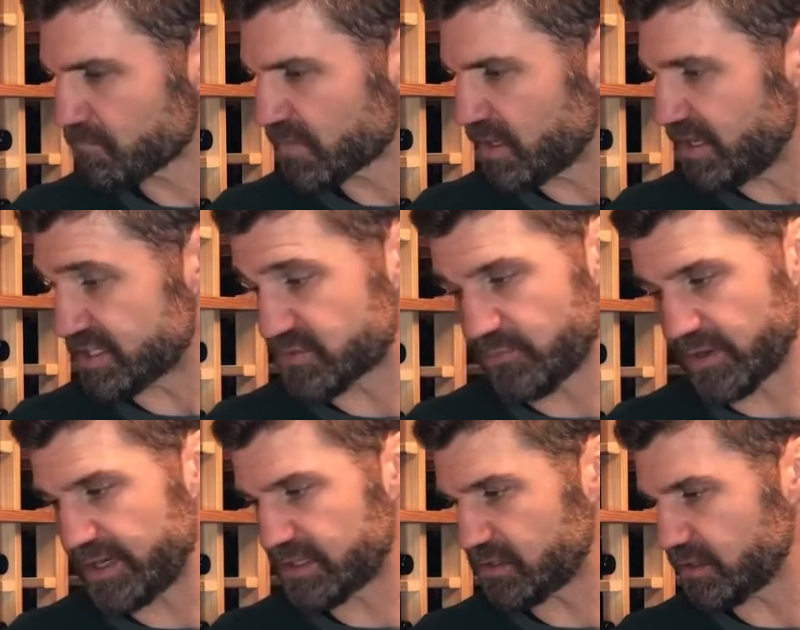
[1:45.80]
It's
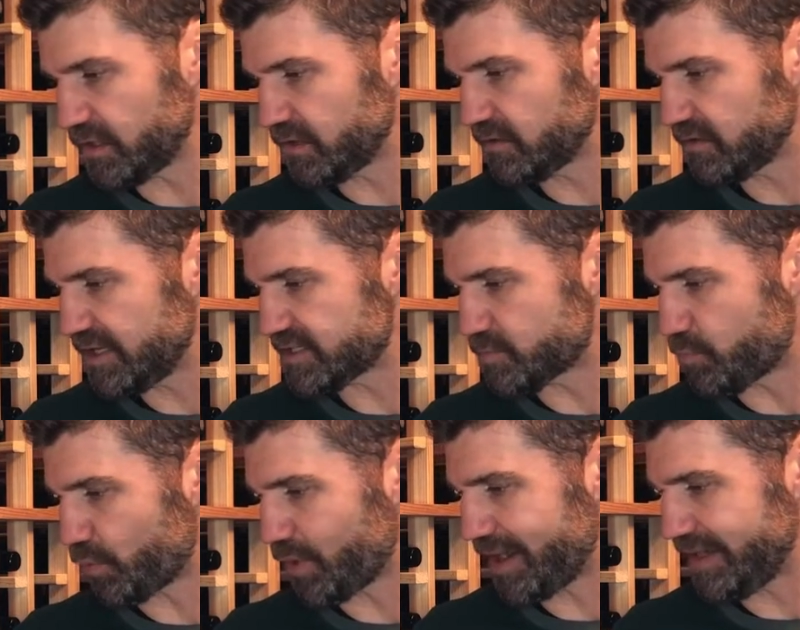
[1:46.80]
very clear, it's
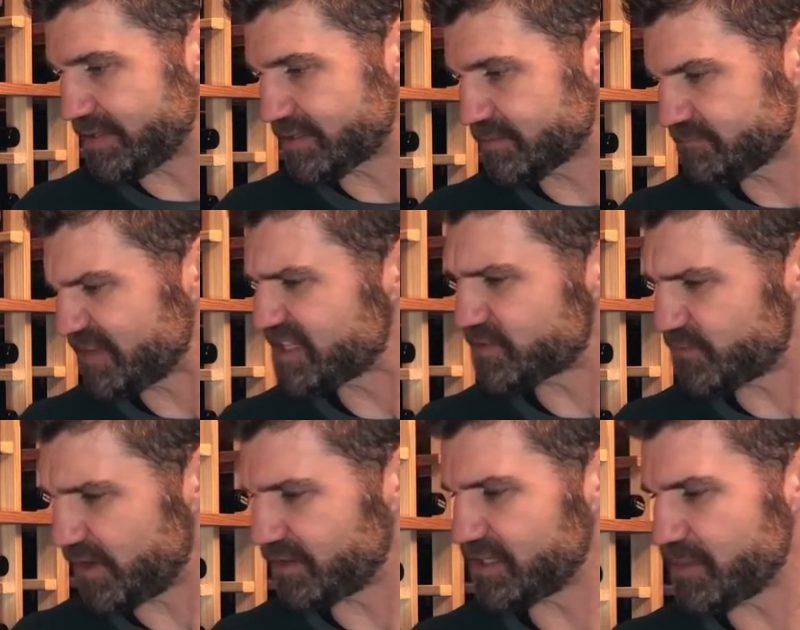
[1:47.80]
bright, it's
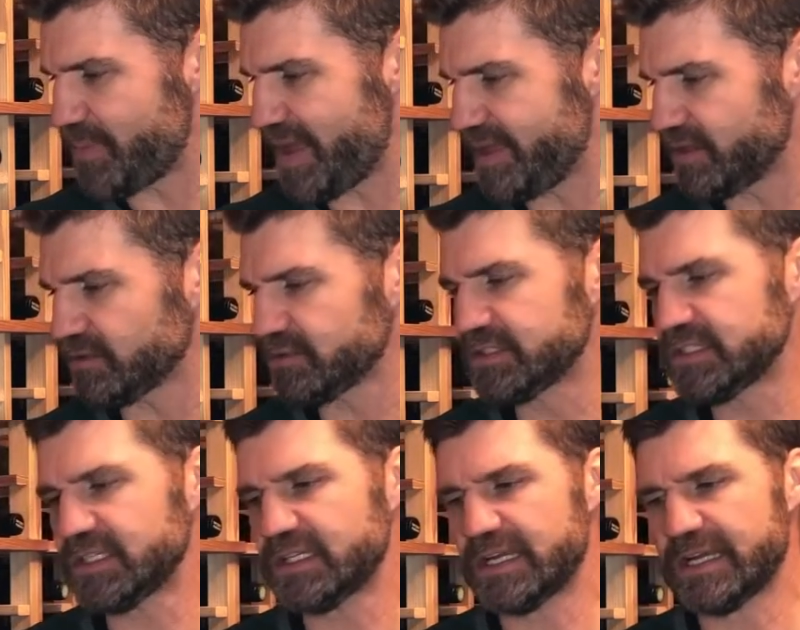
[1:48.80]
fairly pale.
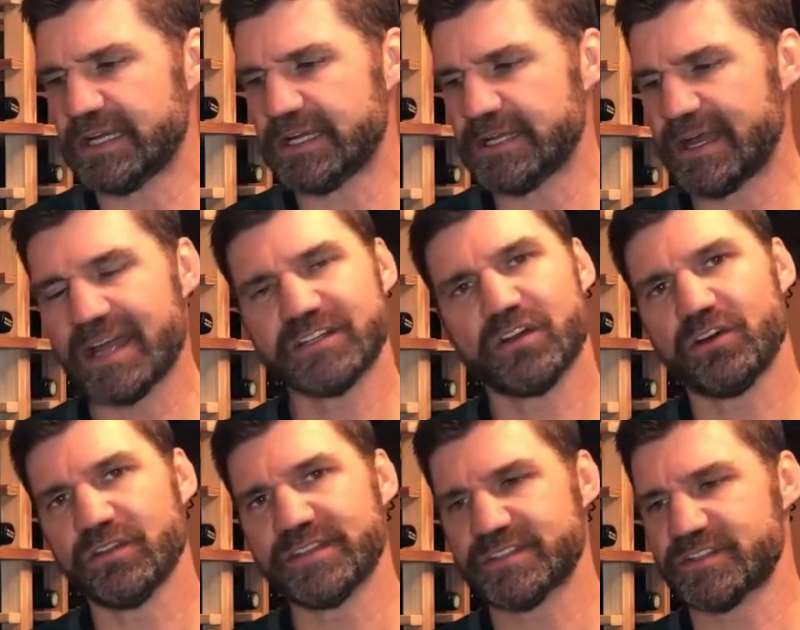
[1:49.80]
I'd
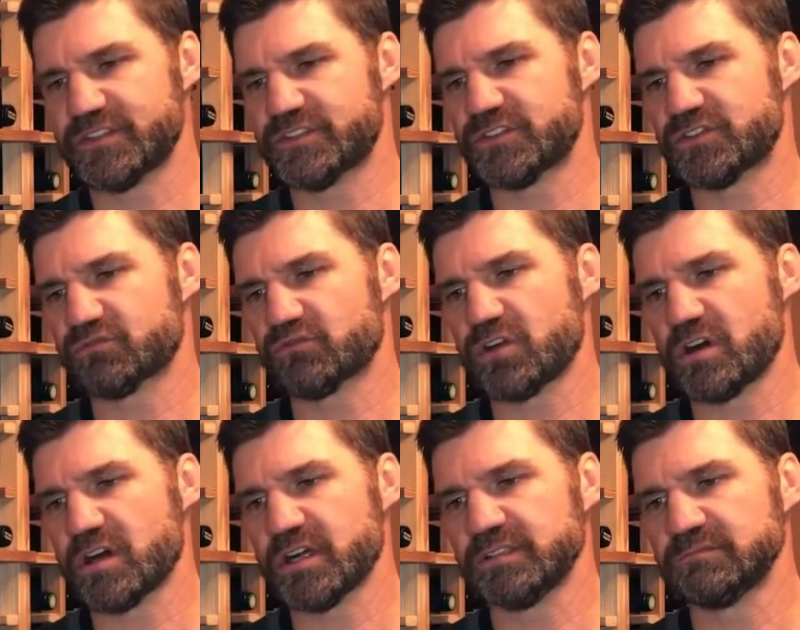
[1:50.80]
call this a
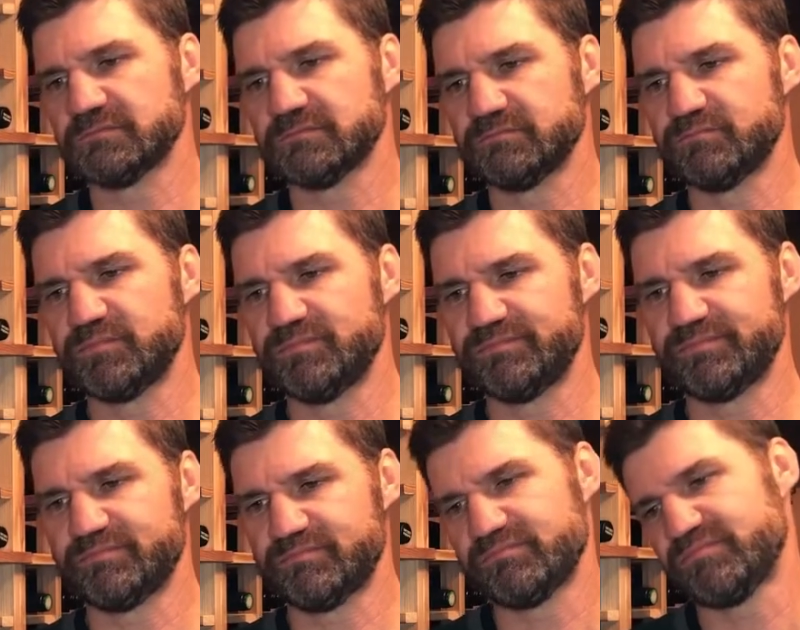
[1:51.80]
straw
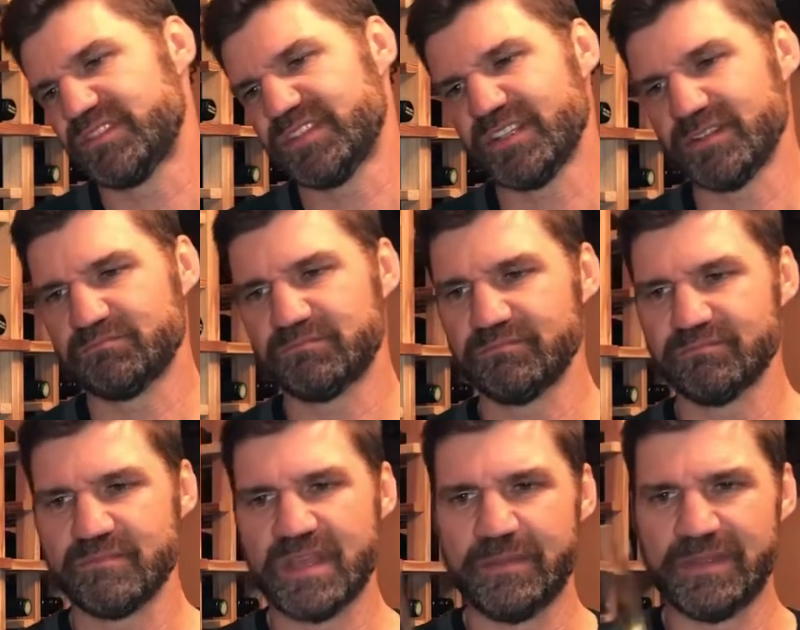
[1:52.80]
to
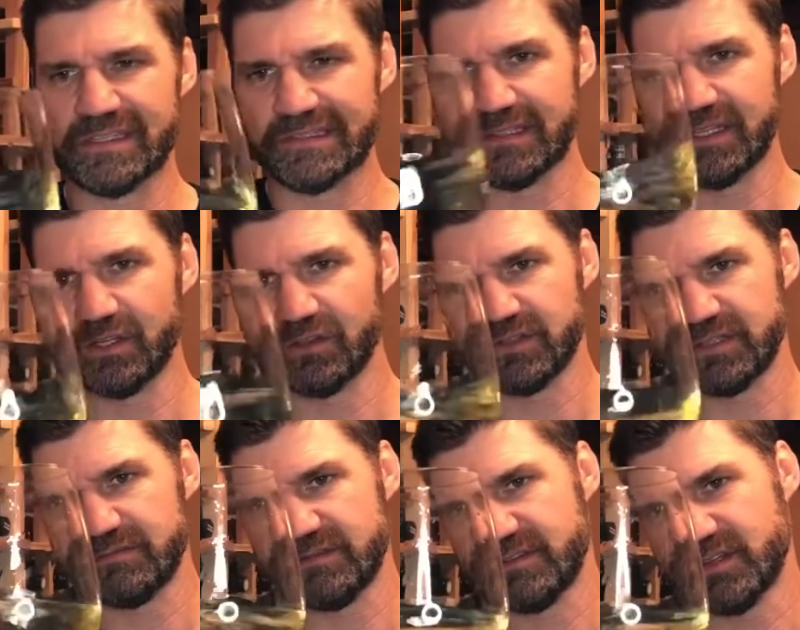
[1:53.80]
maybe a little
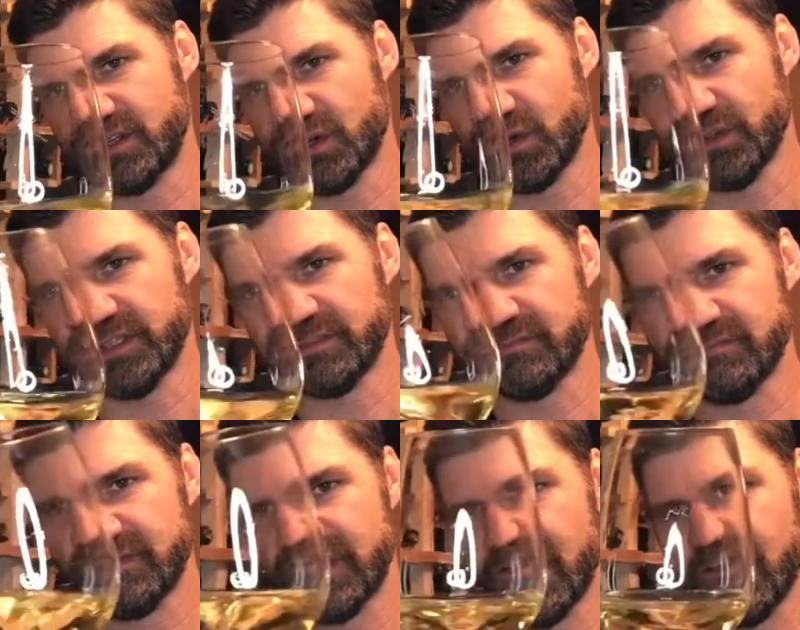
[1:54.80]

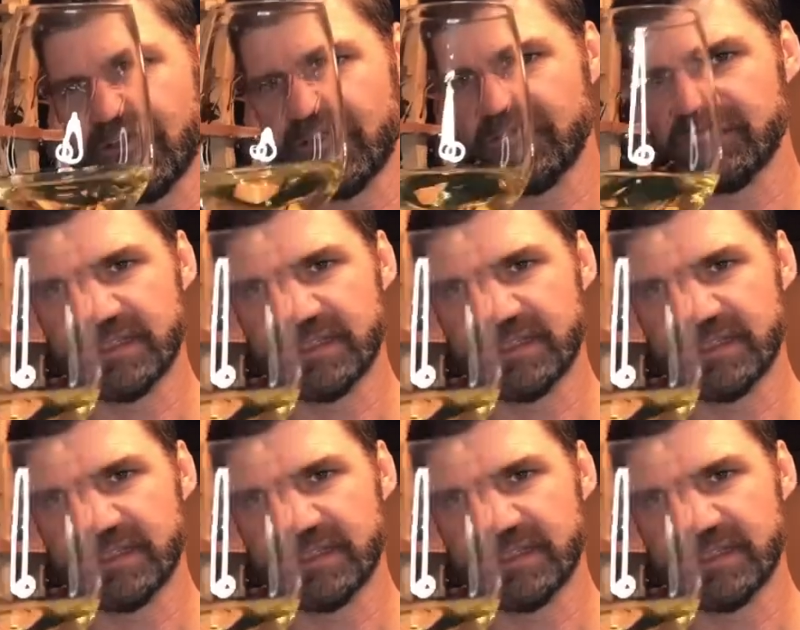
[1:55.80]
golden color.